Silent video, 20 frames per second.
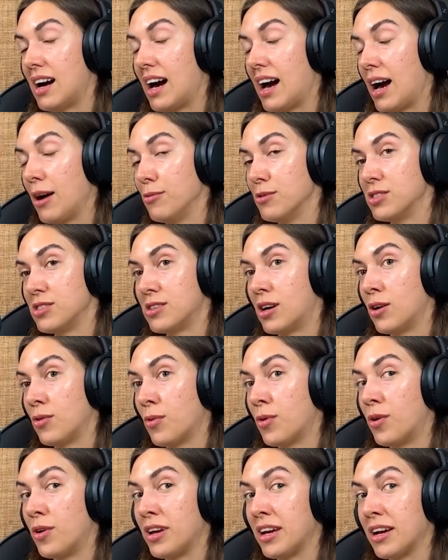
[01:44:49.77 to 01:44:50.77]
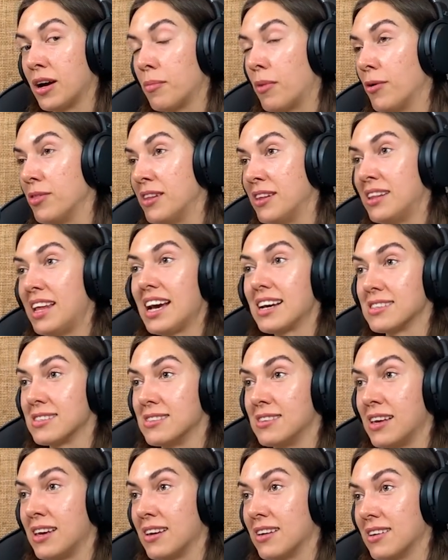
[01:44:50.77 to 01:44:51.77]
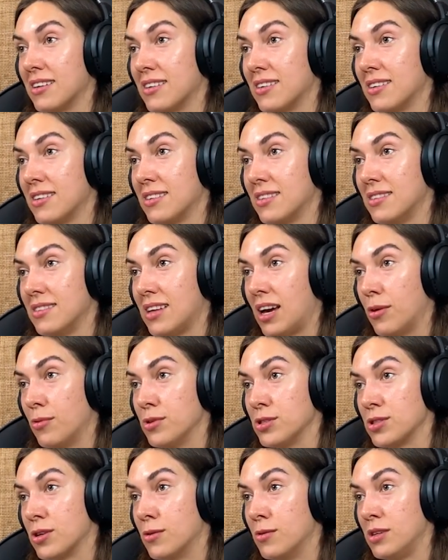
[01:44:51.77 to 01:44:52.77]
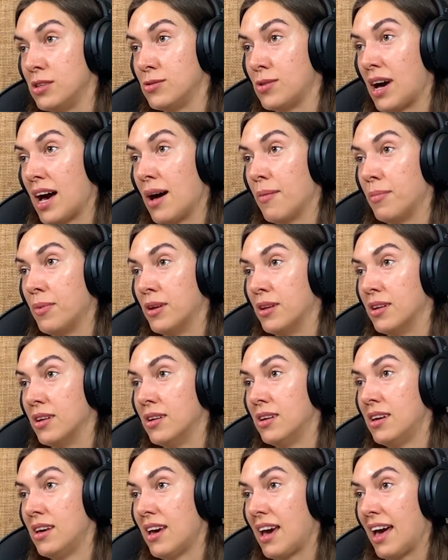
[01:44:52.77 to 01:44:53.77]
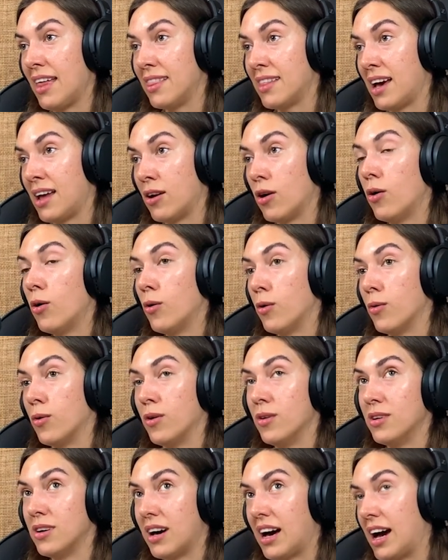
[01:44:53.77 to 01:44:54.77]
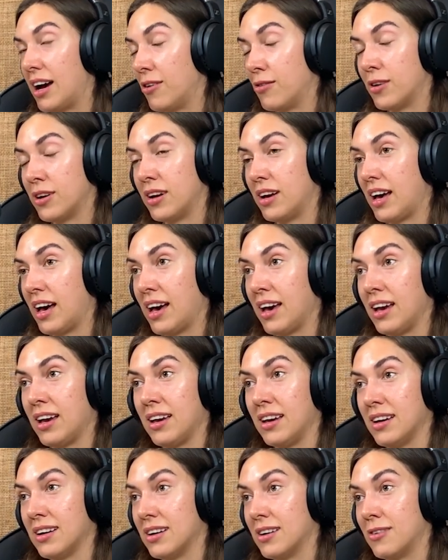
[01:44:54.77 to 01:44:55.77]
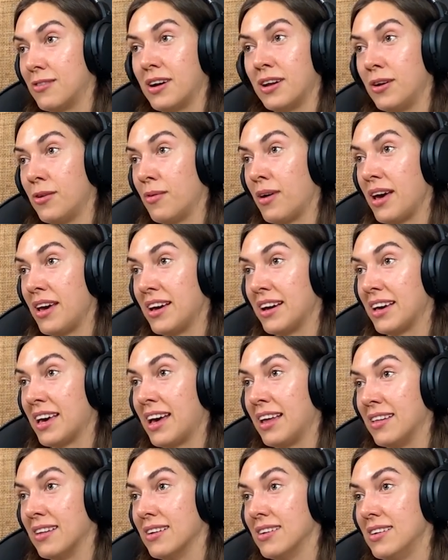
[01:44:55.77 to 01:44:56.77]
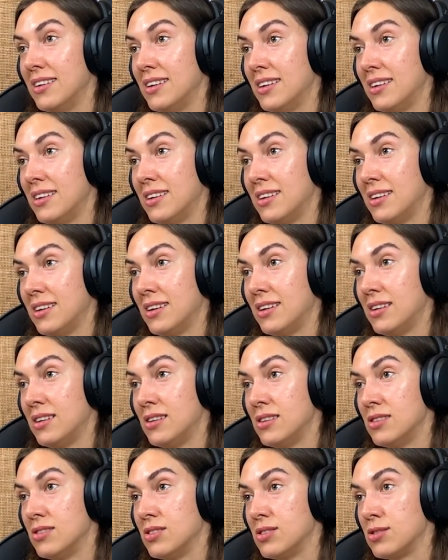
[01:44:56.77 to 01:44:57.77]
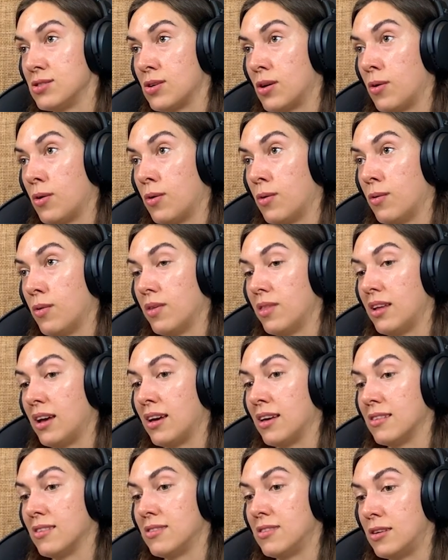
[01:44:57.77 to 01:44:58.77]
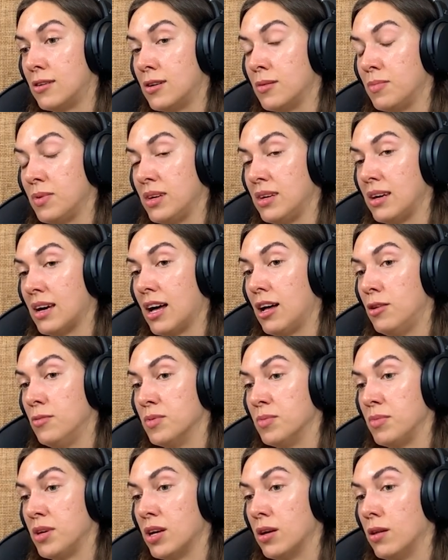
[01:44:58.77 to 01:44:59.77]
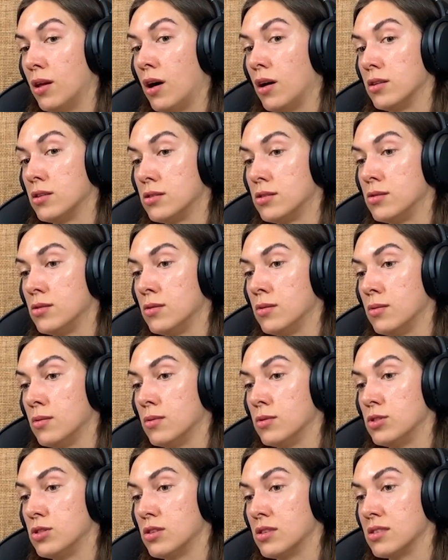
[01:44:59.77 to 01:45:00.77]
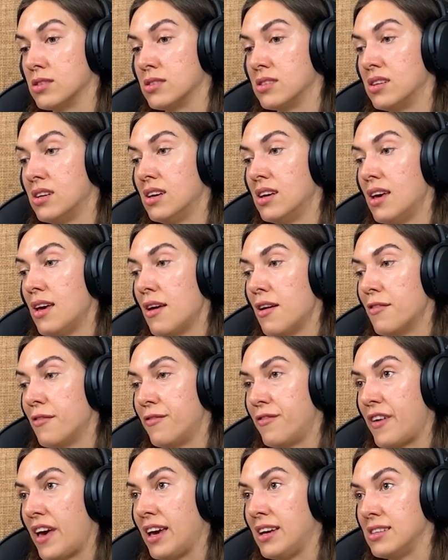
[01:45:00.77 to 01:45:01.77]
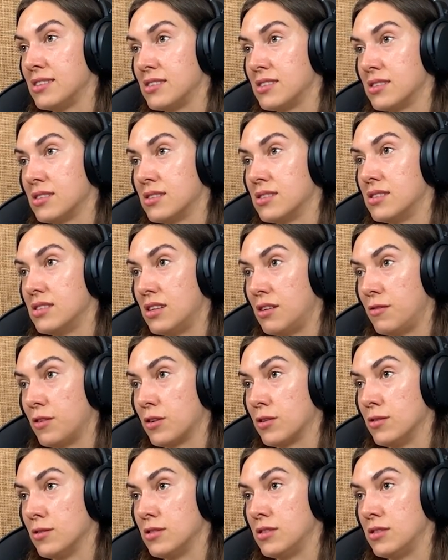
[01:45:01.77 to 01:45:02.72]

i would start worrying about the next thing that was going to happen and then oh i, ru- I uh, ran away again so the therapy helped me a lot to just face difficult